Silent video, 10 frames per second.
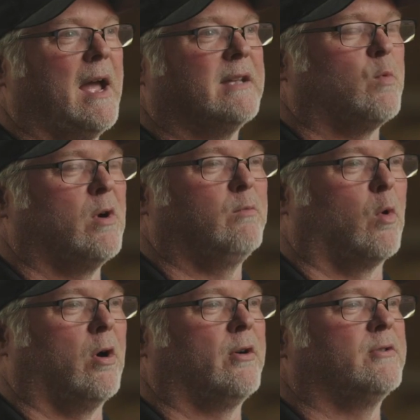As
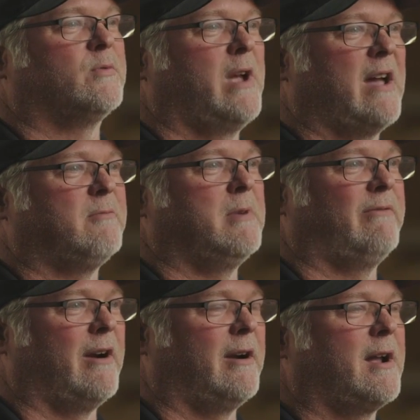woodworkers, we have to be
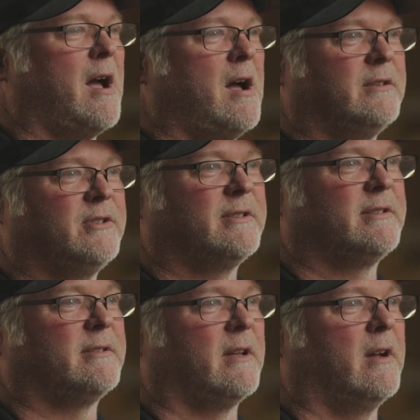very
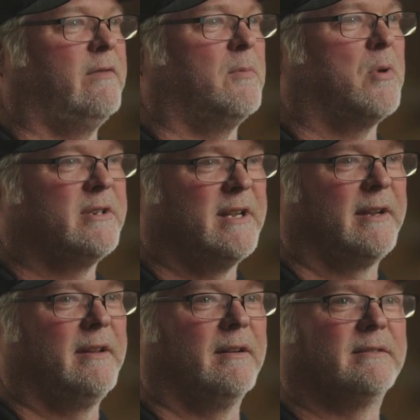conscious of the
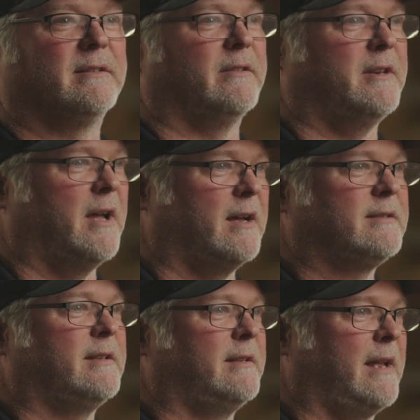particulates and the
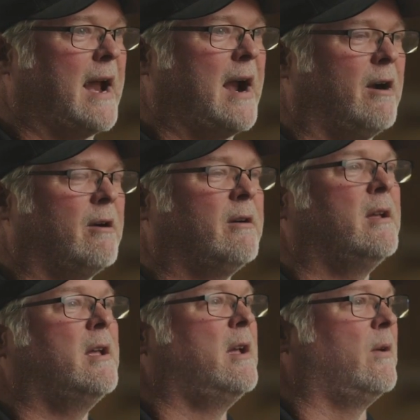dust in the air.
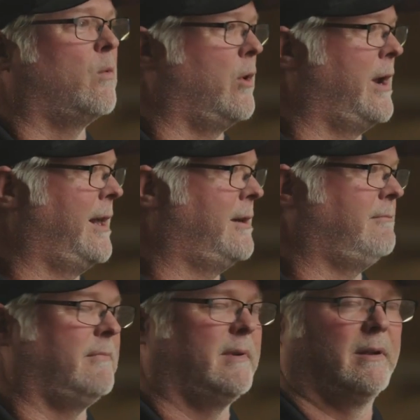We're in it
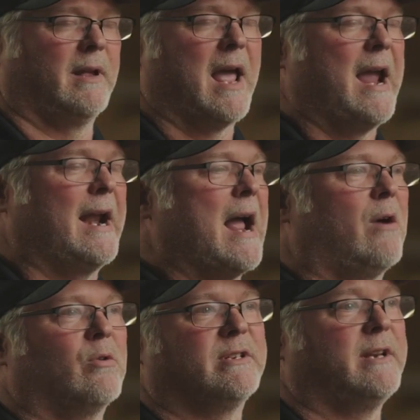eight
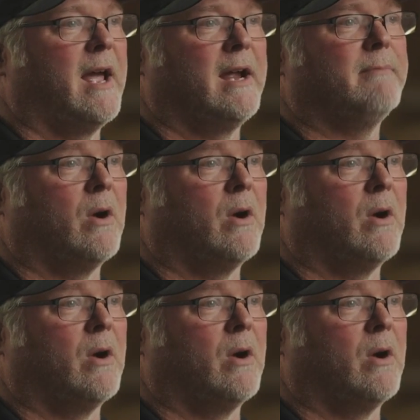hours a day